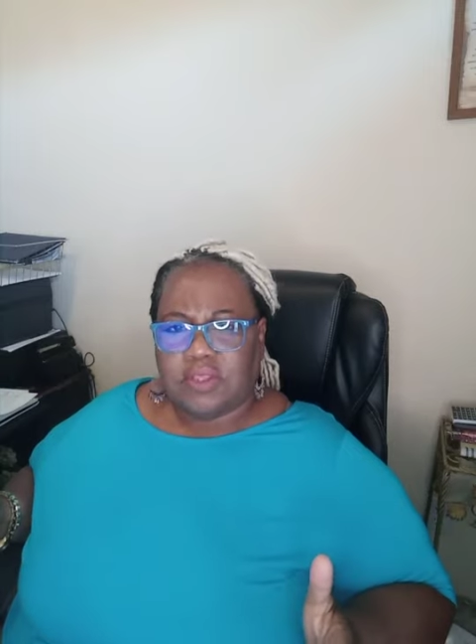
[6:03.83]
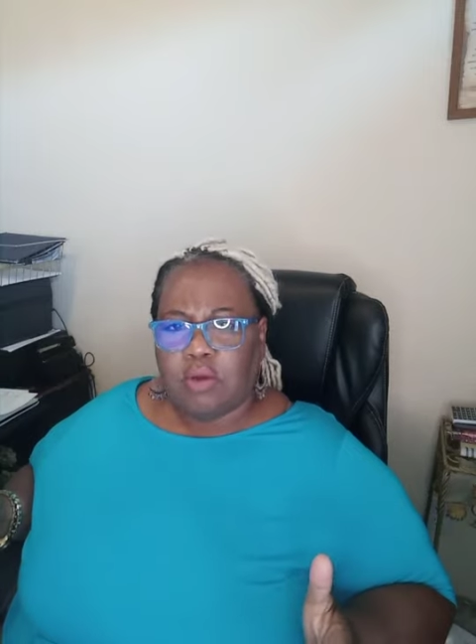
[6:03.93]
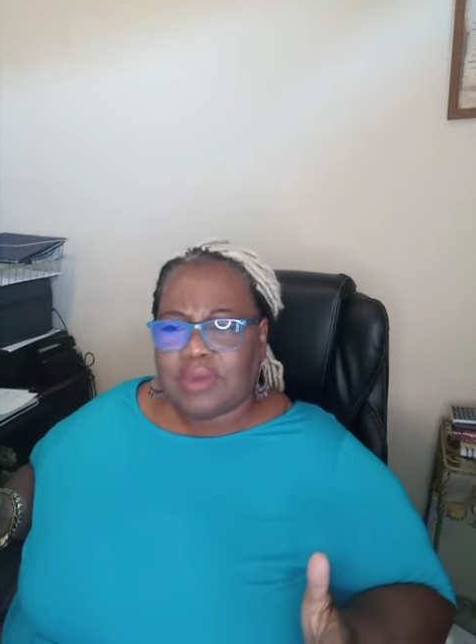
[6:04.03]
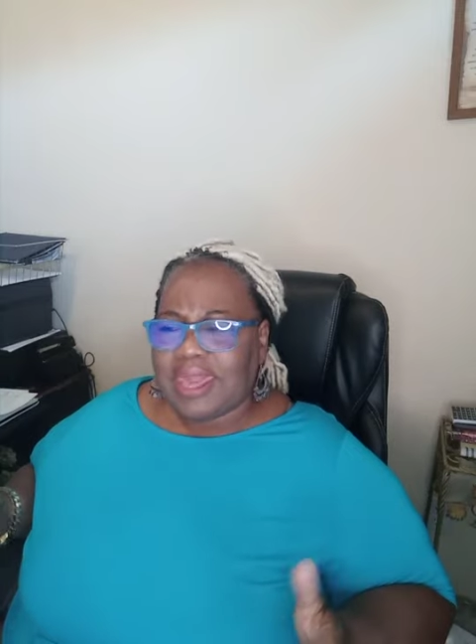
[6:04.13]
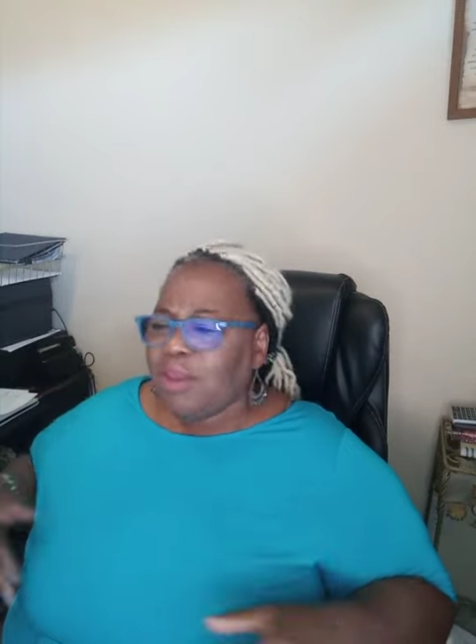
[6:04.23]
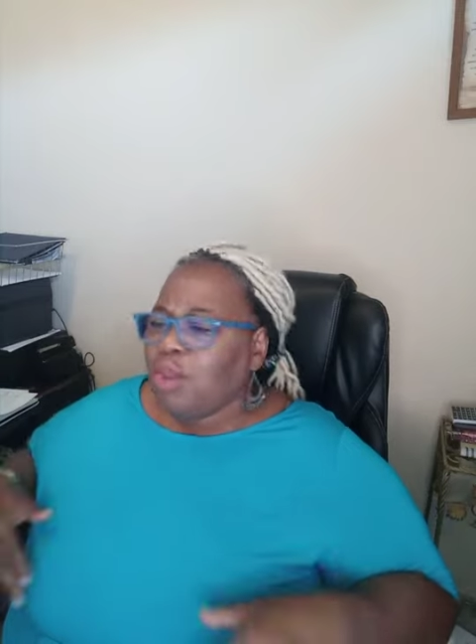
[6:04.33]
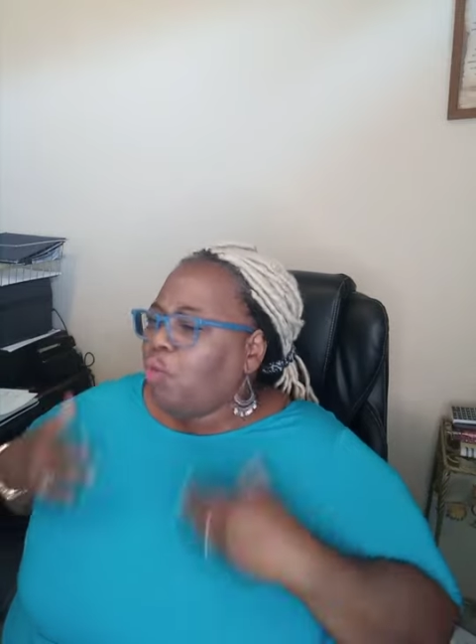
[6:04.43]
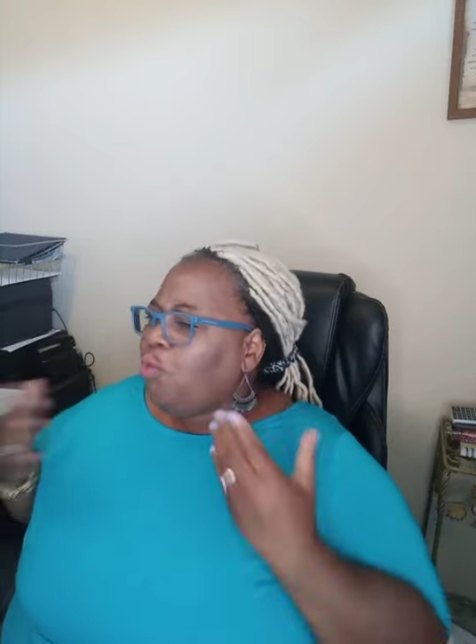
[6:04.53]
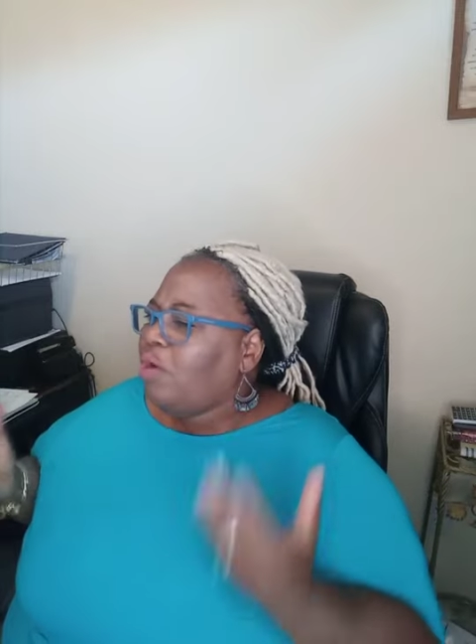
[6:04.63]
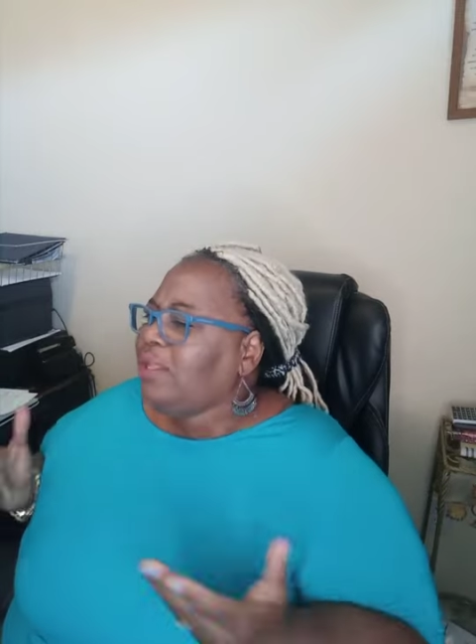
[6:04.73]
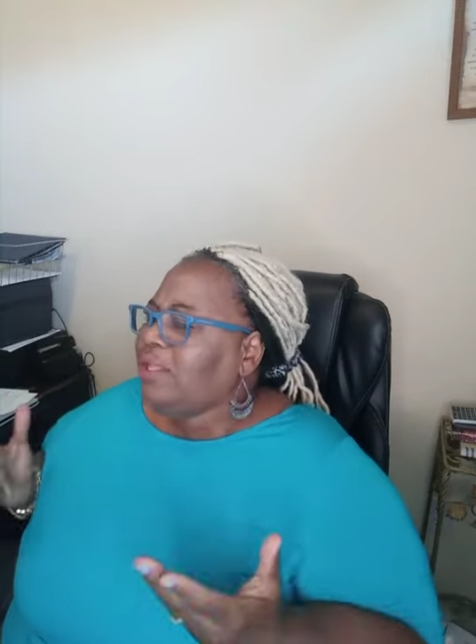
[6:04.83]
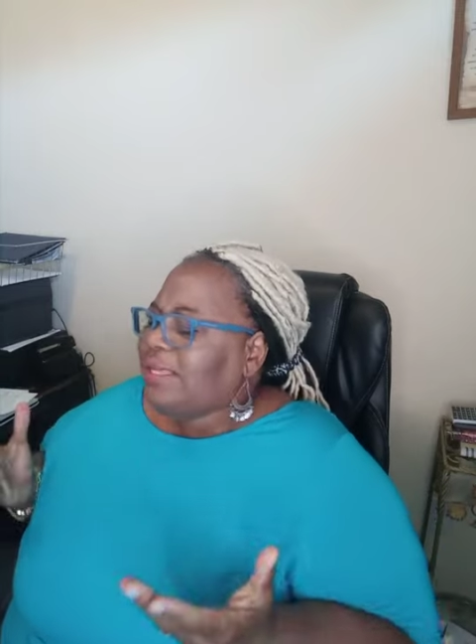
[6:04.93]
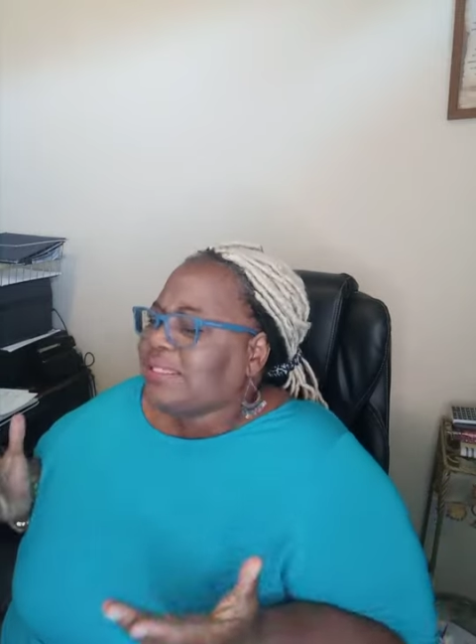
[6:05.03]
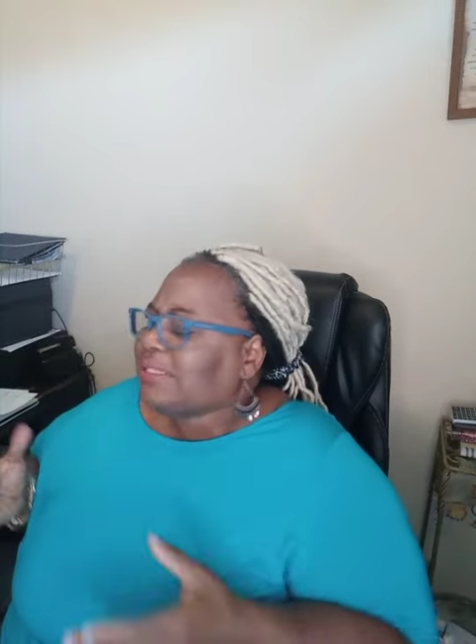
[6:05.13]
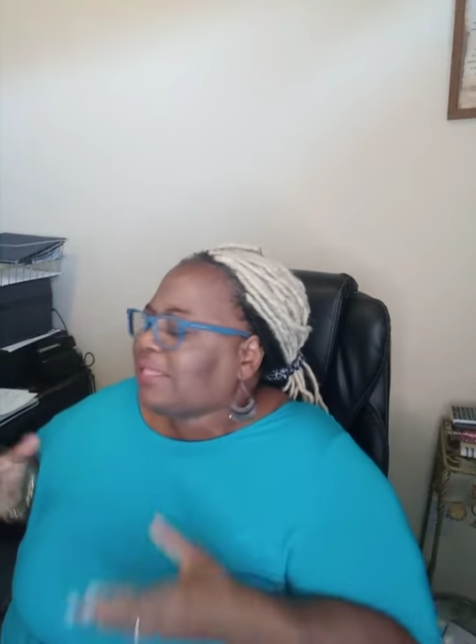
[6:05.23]
Okay? What
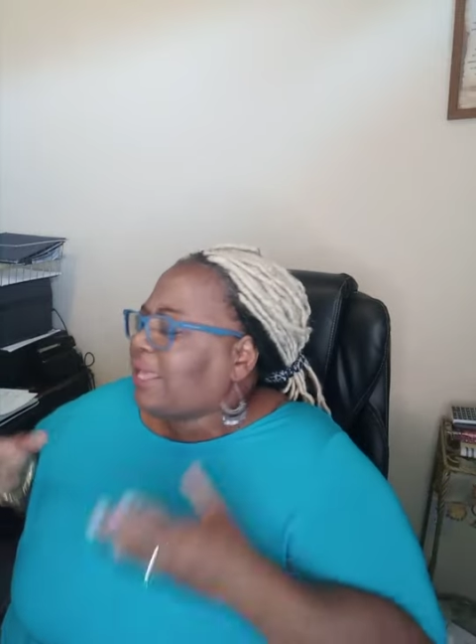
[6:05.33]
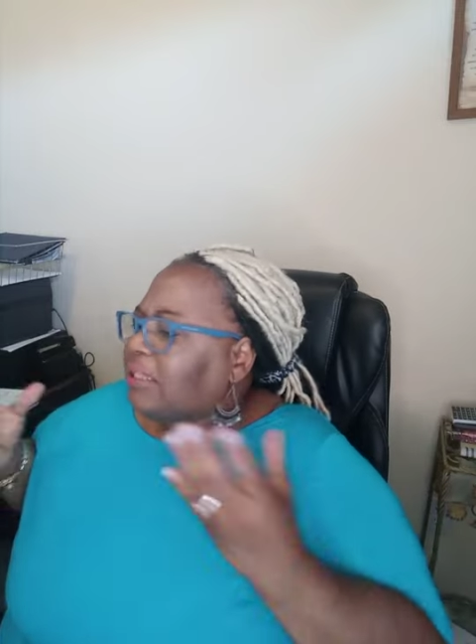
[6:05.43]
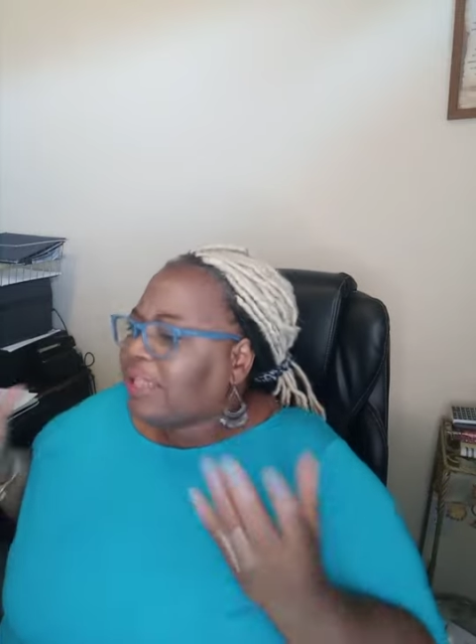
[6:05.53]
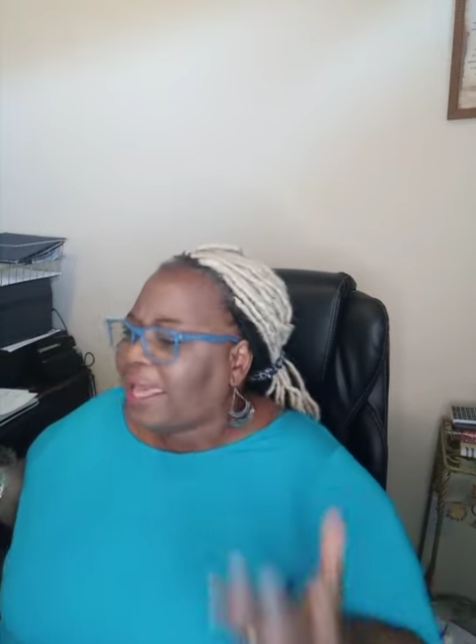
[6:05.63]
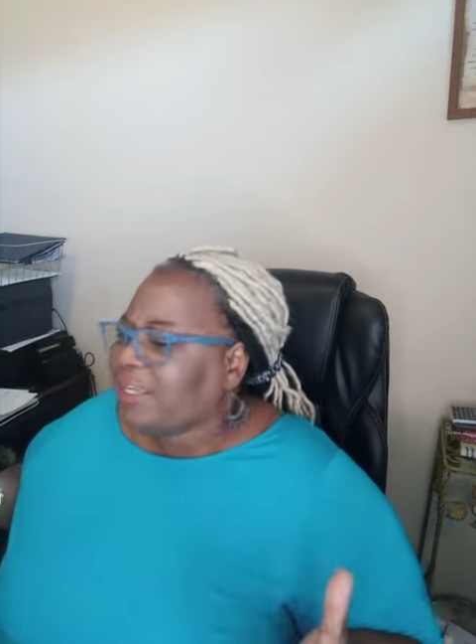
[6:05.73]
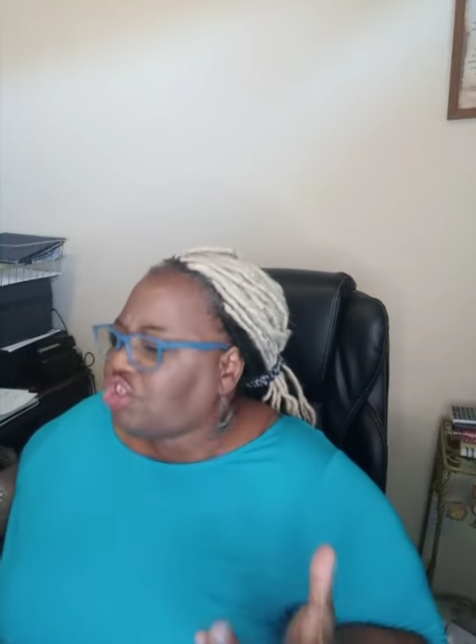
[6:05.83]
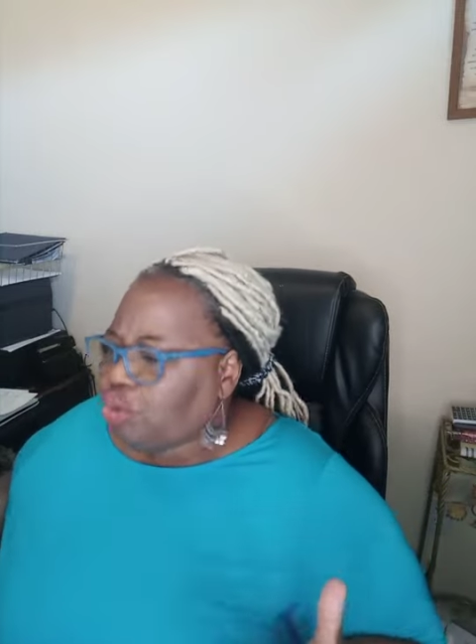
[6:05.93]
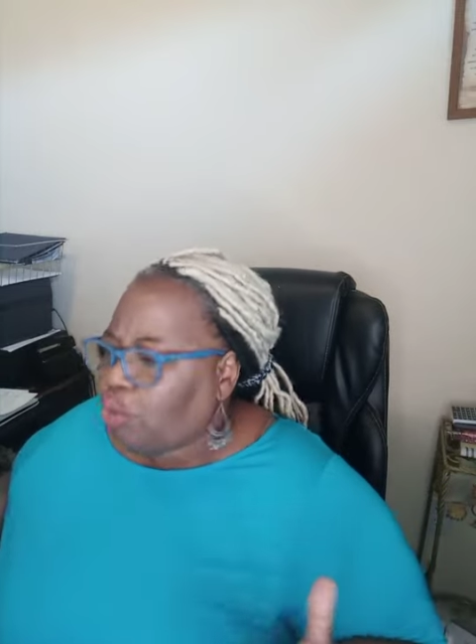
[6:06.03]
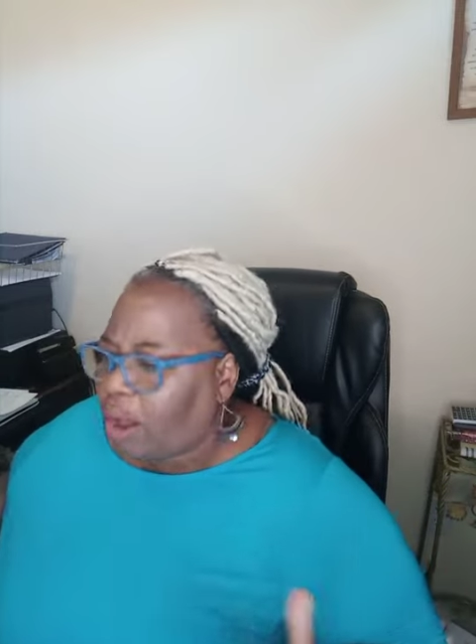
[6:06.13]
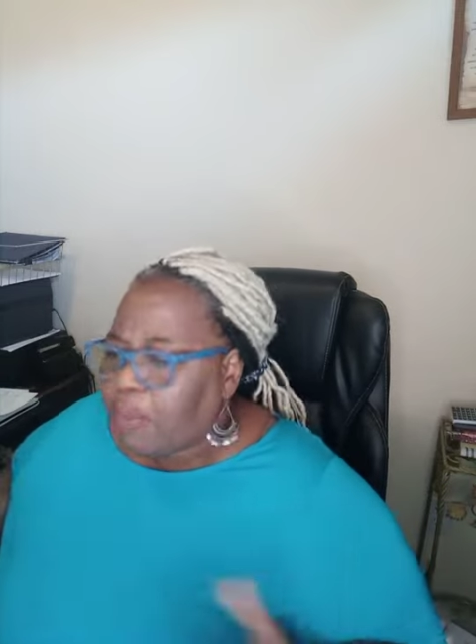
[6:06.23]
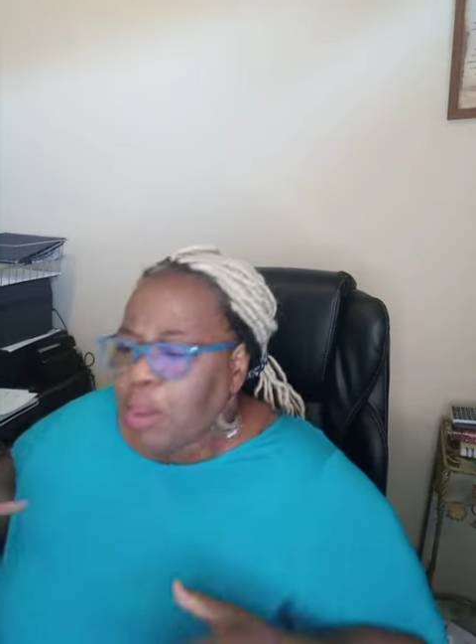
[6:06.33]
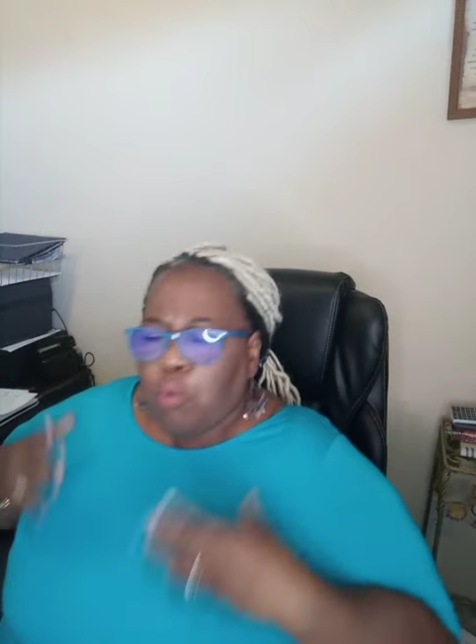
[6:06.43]
is it that lights you up?